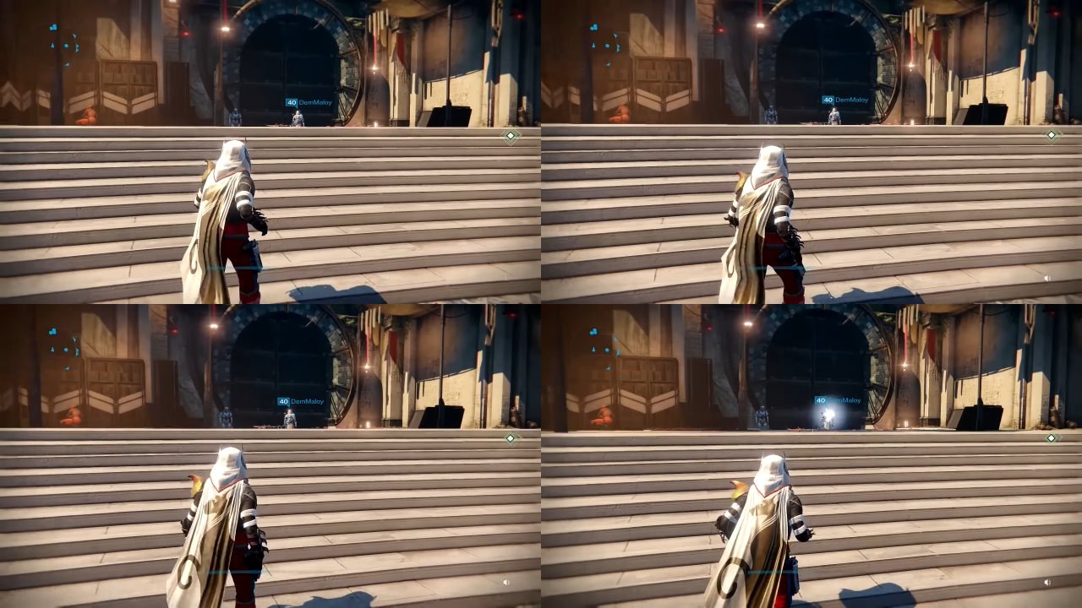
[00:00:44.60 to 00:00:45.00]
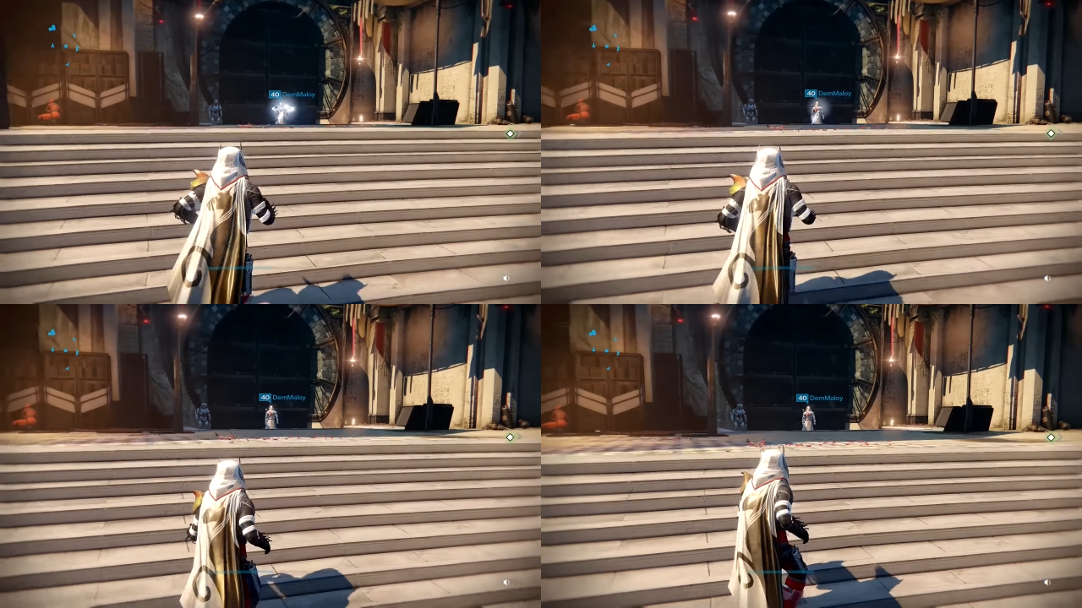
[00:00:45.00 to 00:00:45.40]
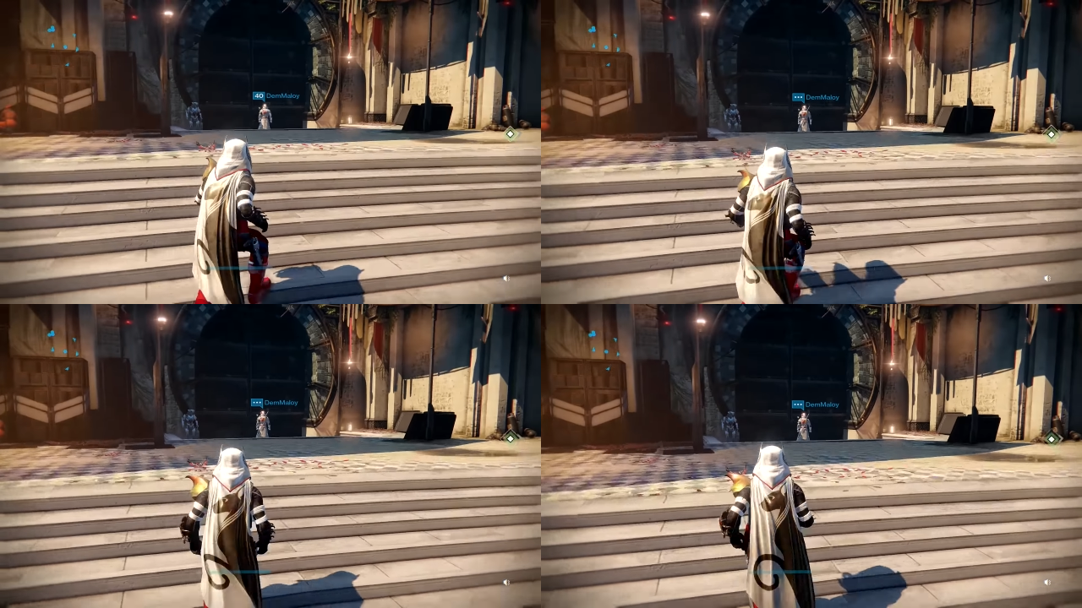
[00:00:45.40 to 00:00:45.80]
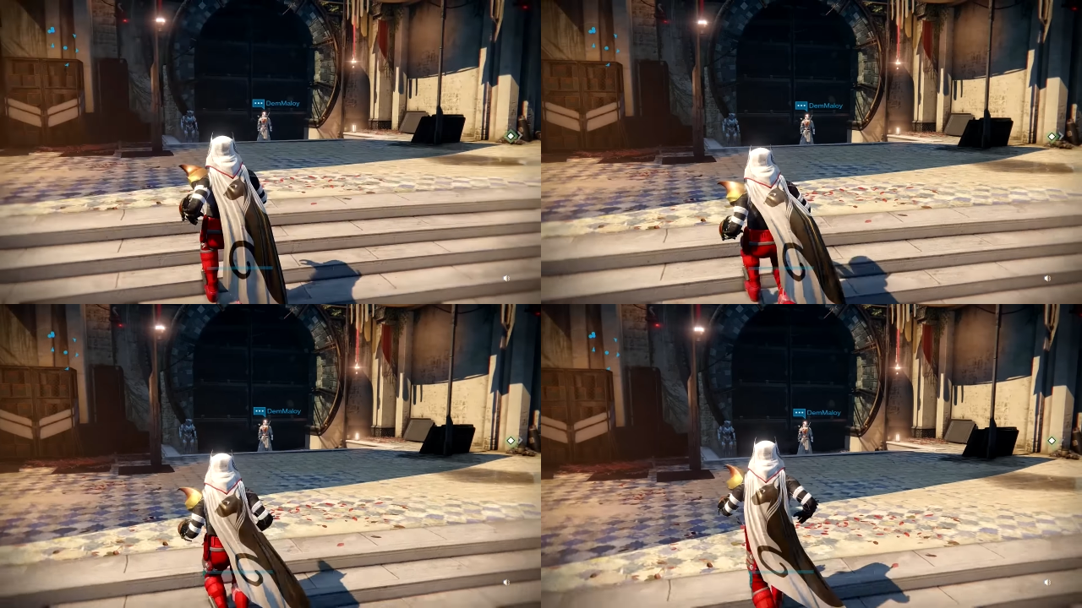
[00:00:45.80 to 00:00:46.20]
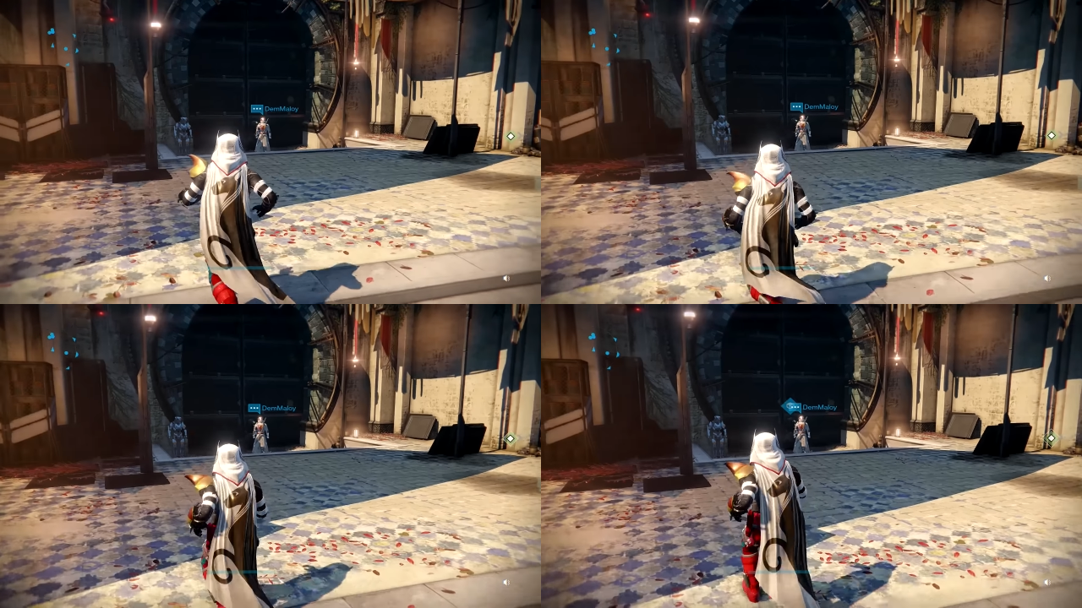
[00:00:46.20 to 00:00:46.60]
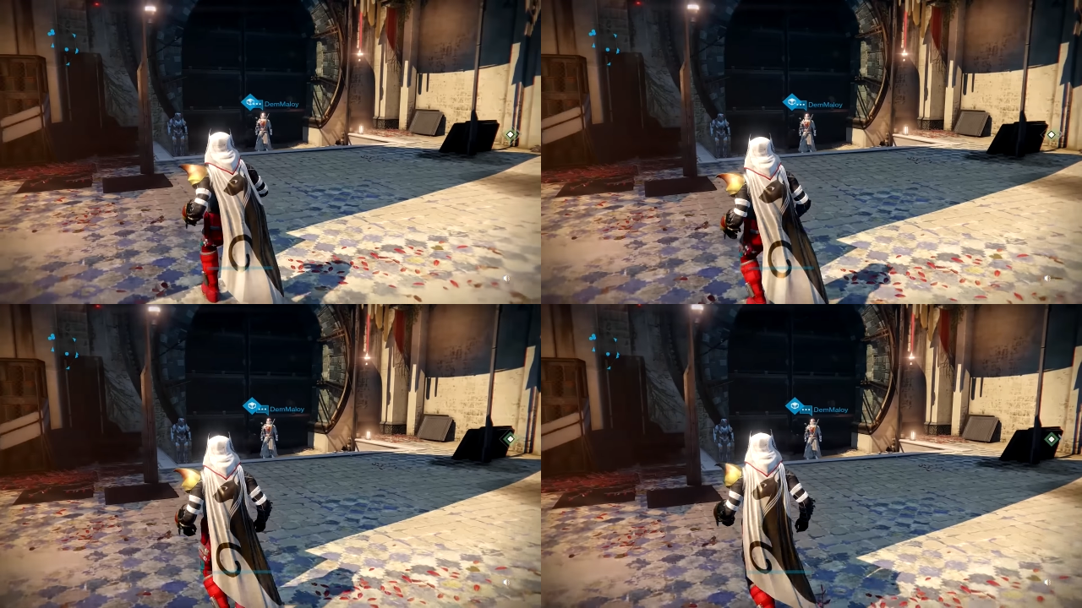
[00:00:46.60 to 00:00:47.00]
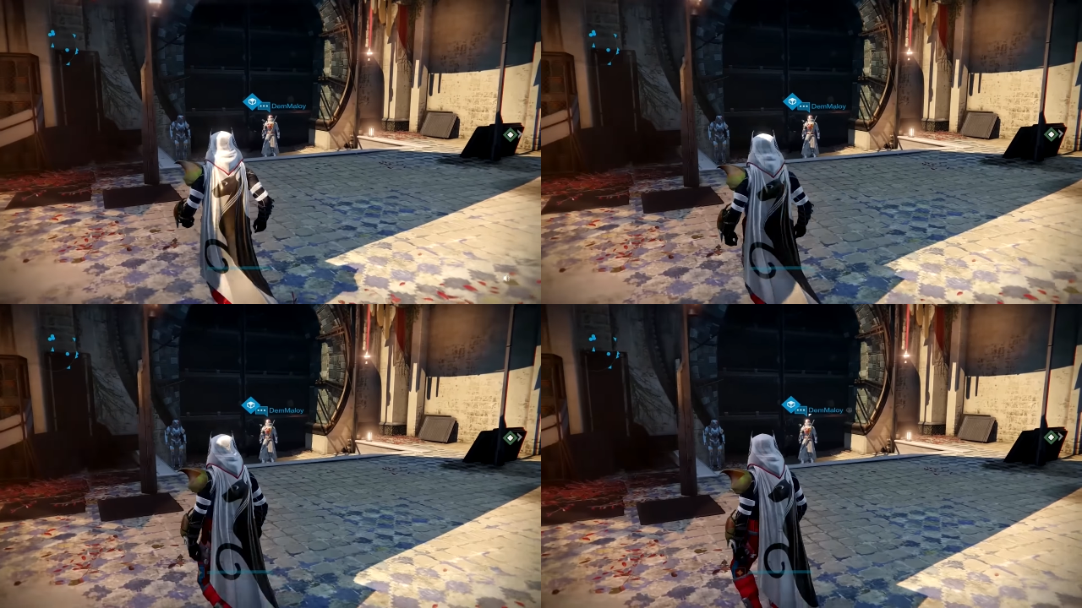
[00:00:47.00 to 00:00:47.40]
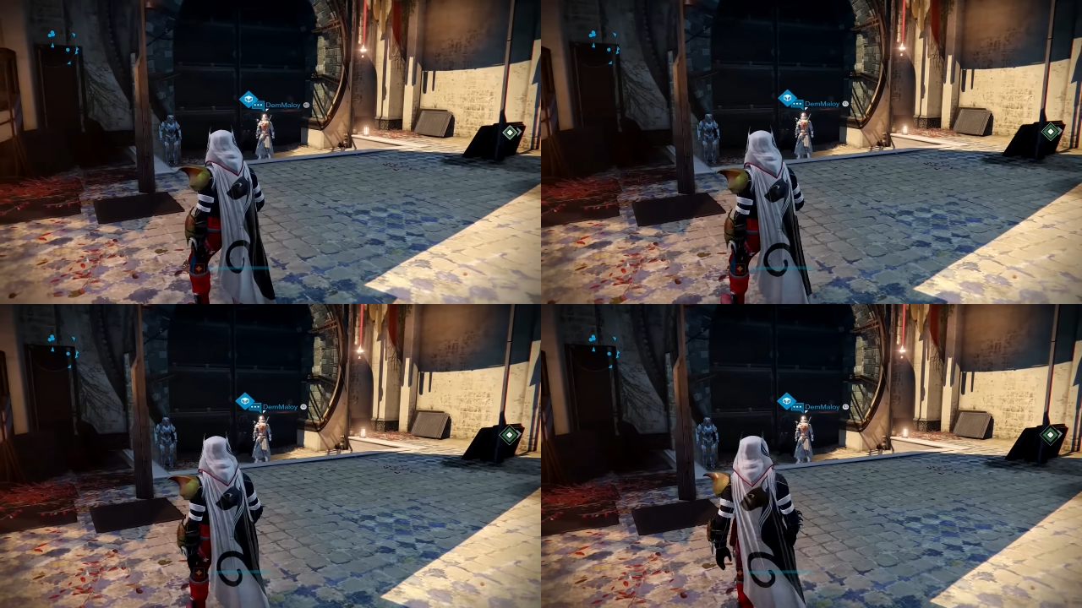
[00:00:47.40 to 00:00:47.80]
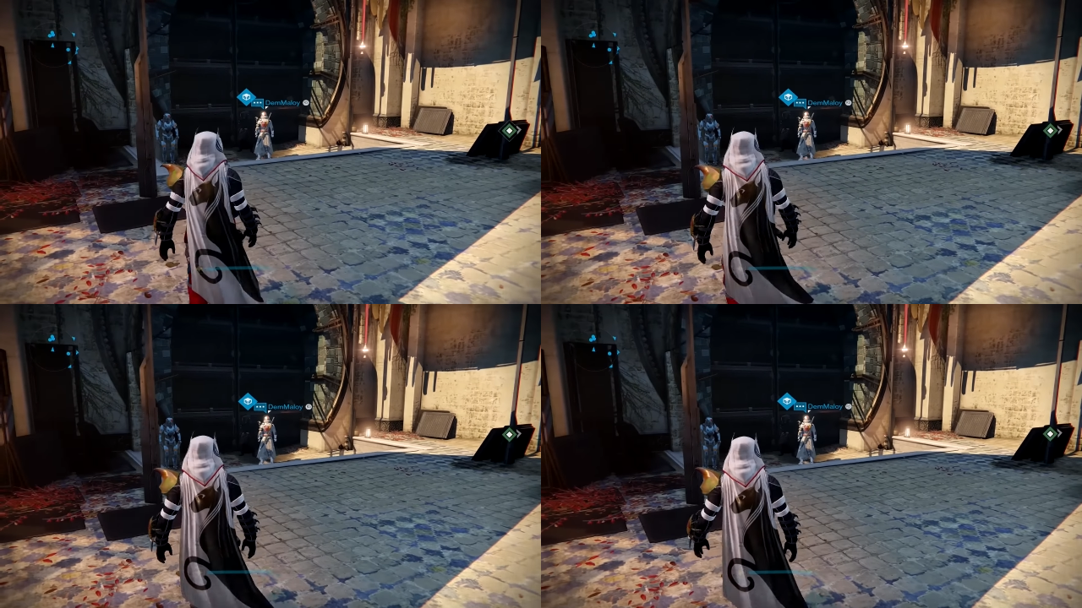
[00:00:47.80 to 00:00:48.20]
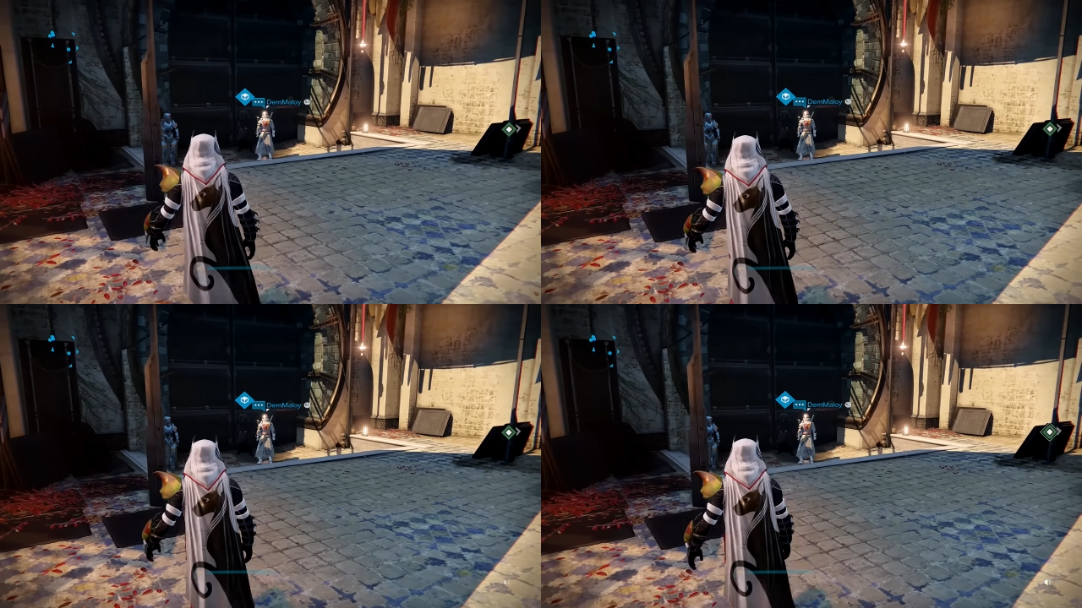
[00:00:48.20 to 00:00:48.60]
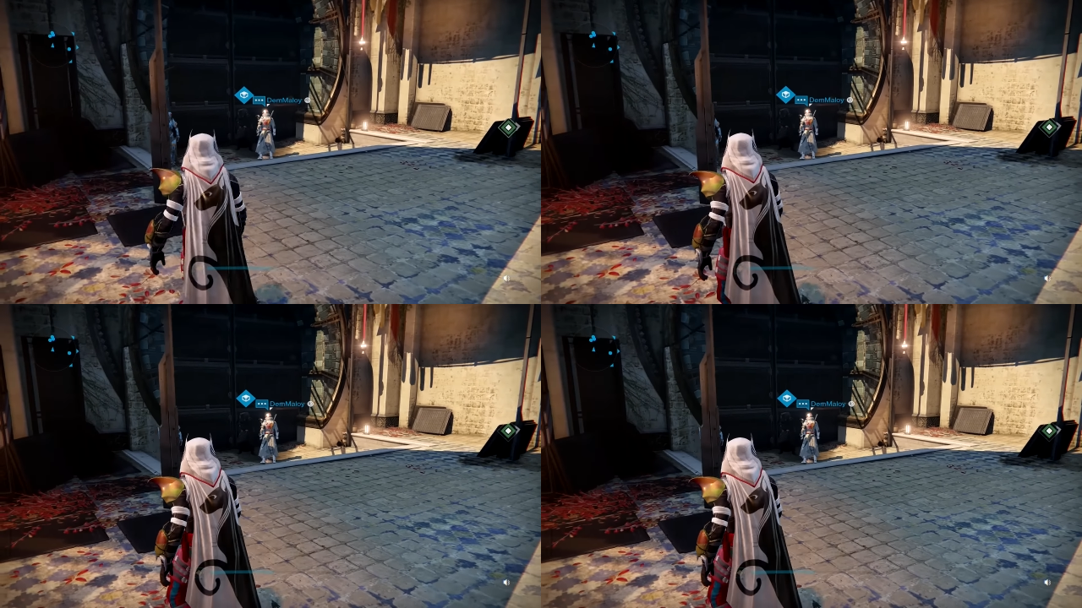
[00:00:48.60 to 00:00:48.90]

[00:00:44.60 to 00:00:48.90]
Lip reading: No face is visible, so there are no lips to read.